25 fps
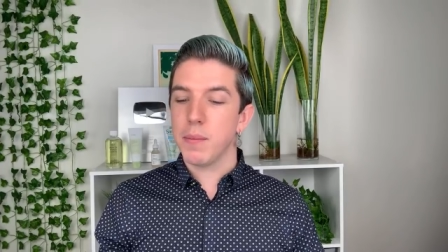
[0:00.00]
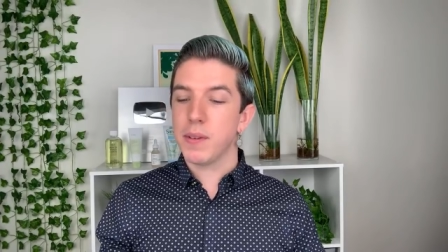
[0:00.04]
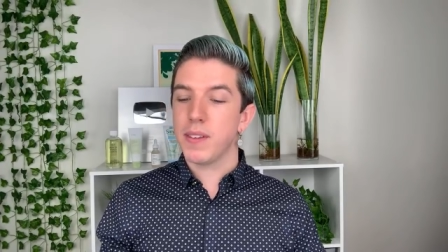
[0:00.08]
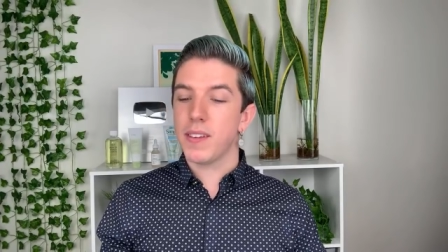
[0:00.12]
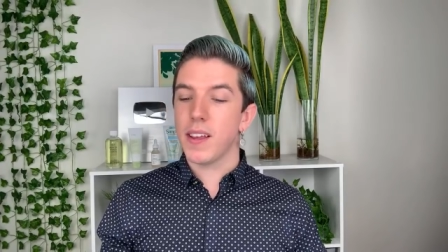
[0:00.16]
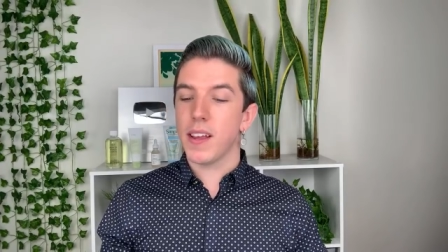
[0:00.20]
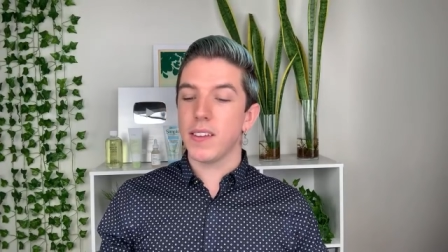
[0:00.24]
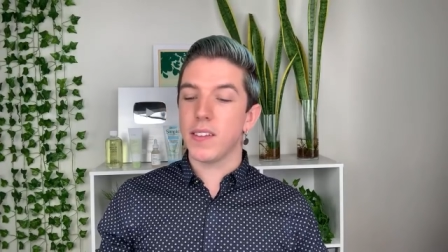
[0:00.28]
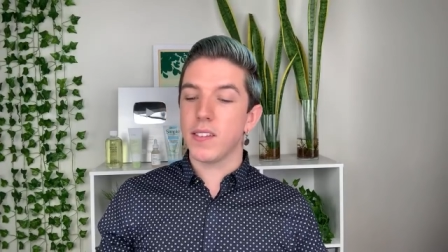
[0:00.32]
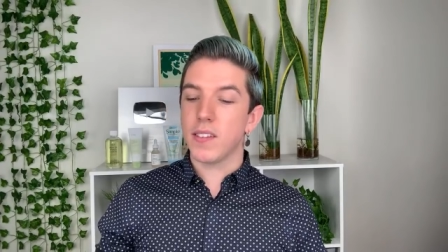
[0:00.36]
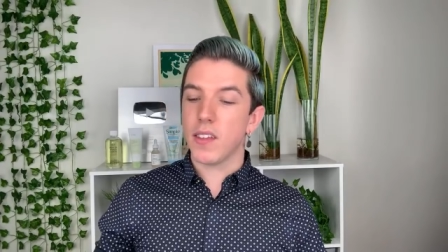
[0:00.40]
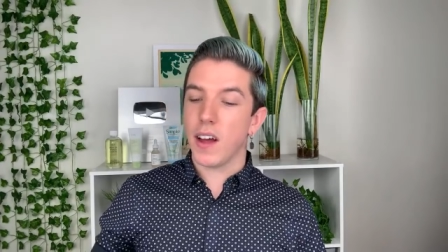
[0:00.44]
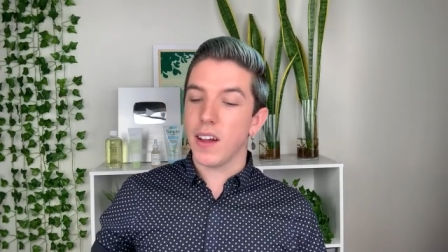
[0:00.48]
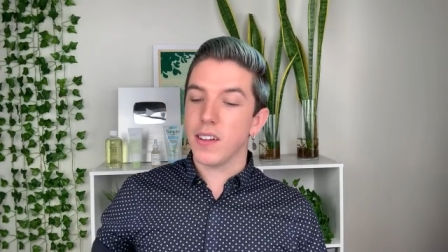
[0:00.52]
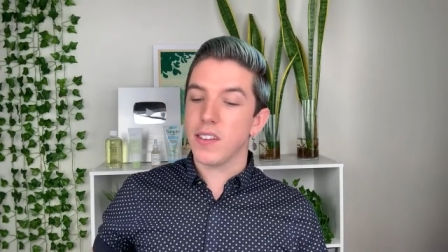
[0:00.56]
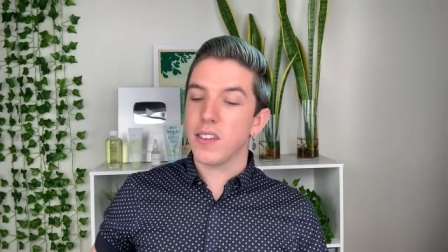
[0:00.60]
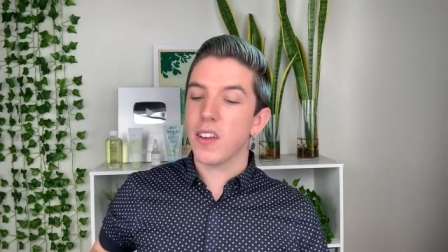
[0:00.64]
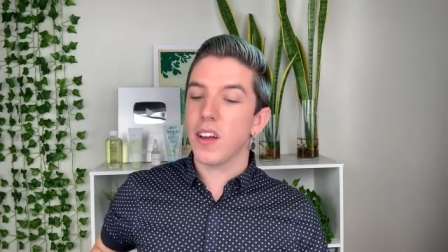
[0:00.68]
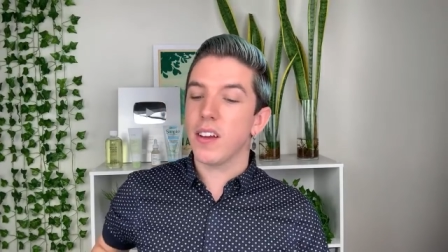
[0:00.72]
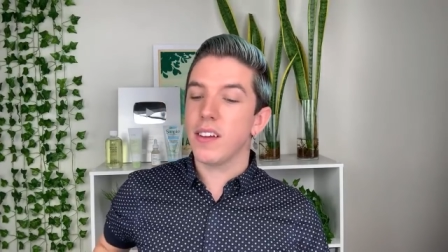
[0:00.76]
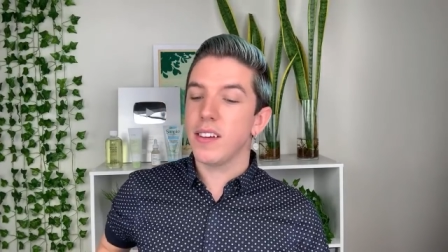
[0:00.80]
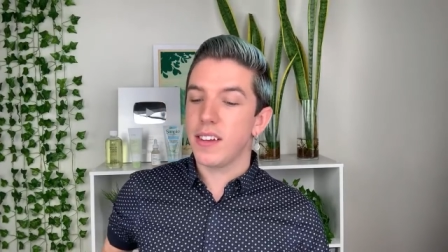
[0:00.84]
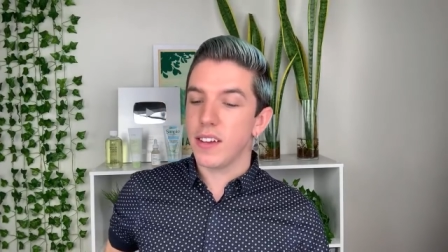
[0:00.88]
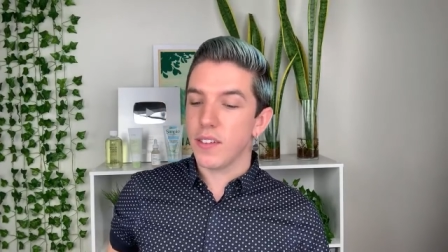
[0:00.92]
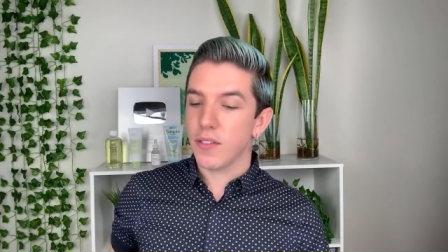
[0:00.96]
says, thoughts
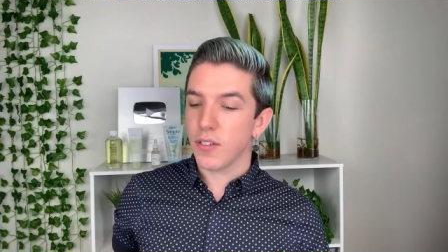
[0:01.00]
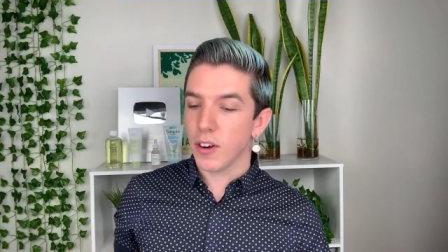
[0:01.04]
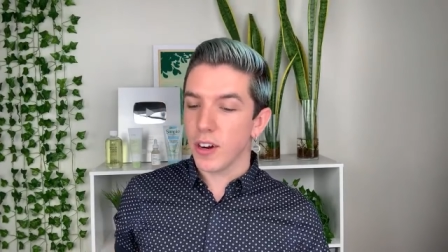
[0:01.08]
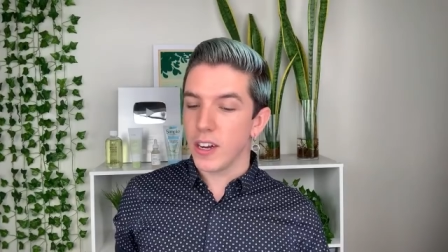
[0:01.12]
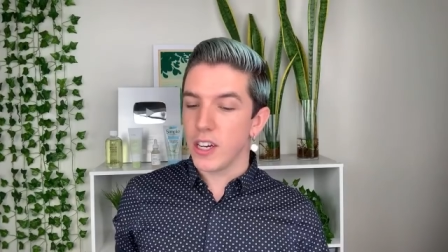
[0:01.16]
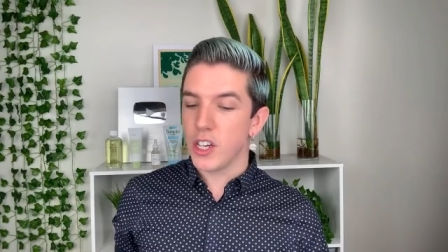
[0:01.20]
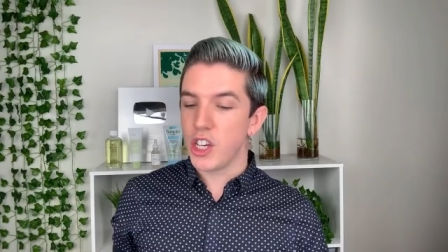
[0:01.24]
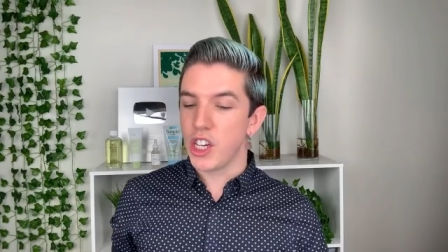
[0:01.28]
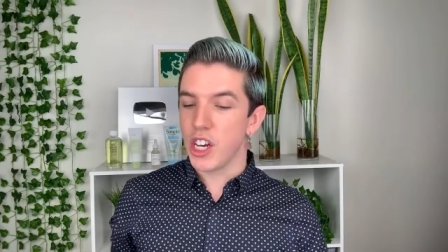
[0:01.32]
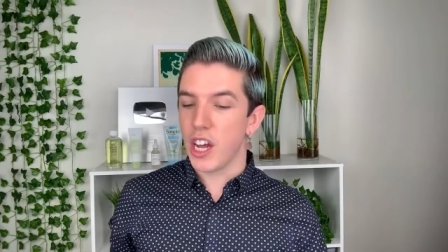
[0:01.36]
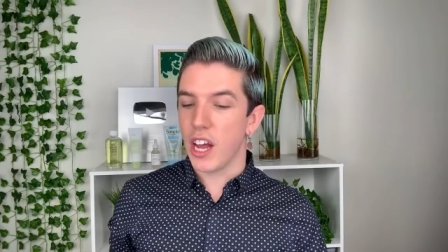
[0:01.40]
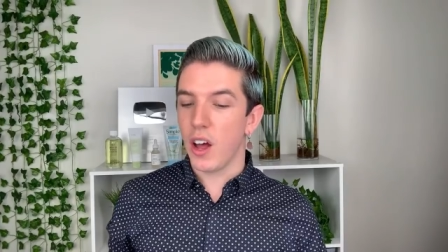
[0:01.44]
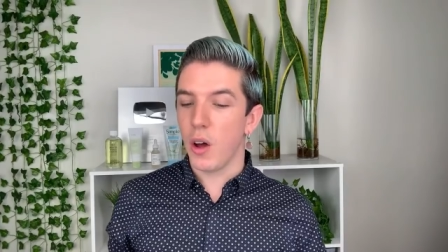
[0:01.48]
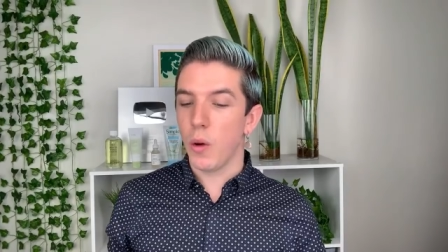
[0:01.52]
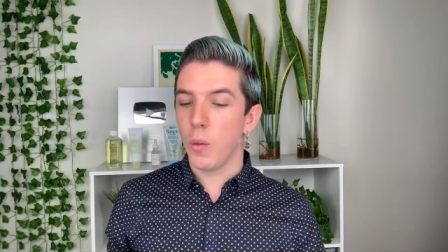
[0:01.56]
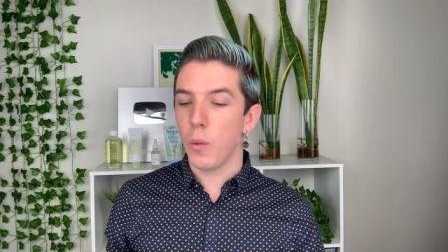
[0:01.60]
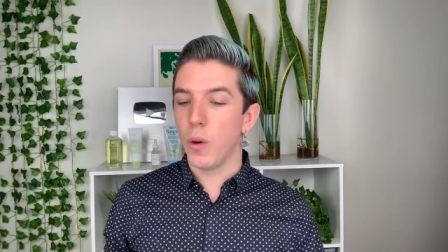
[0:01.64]
on gel?